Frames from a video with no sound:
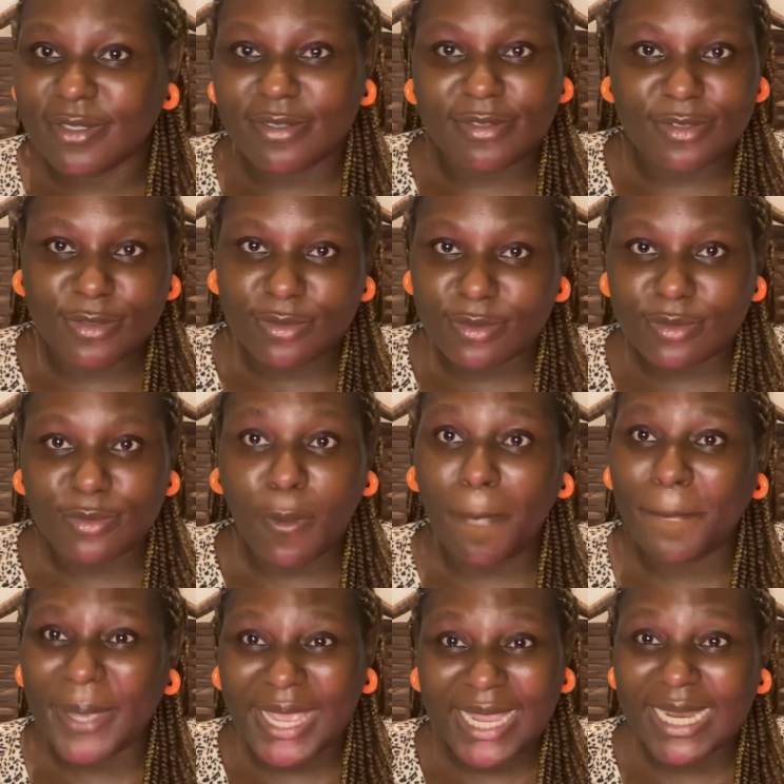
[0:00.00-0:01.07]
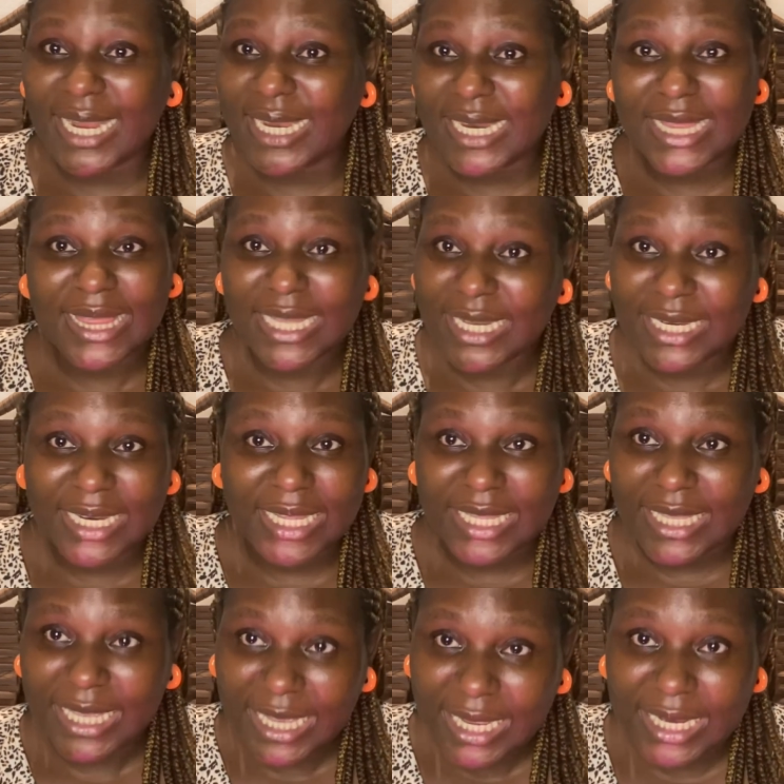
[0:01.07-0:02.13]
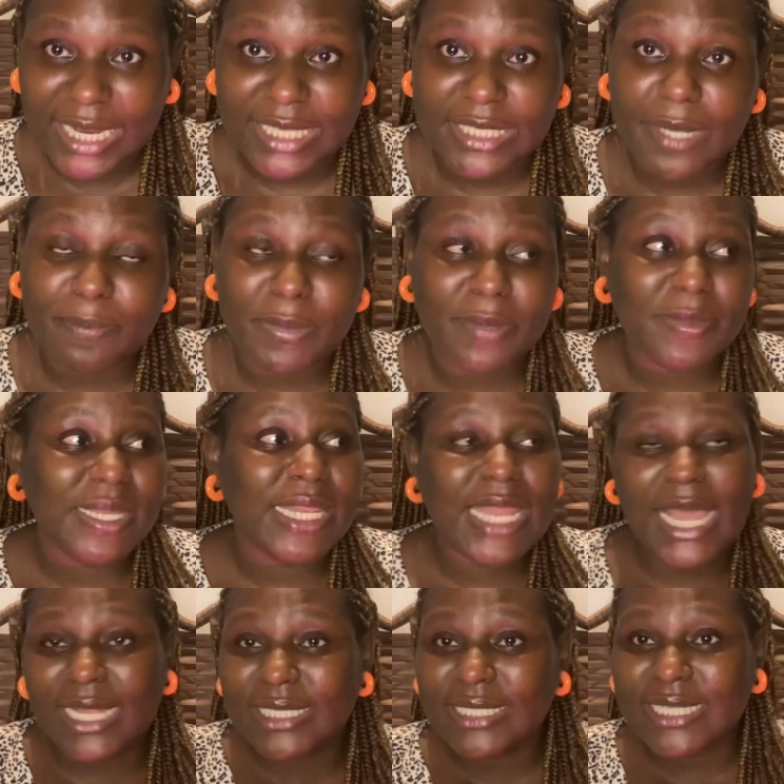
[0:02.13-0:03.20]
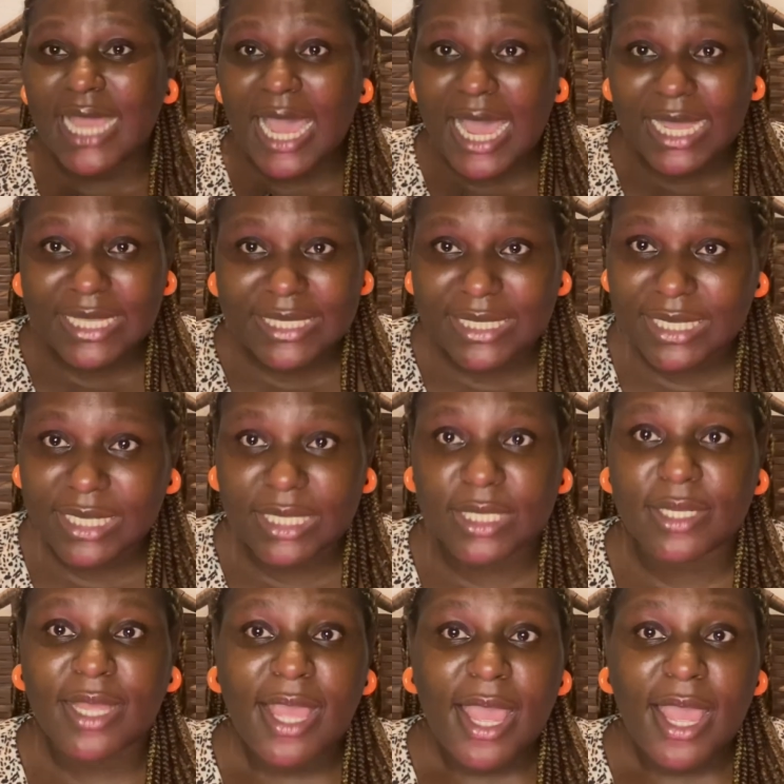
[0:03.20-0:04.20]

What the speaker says: not paying anything again except maybe land taxing,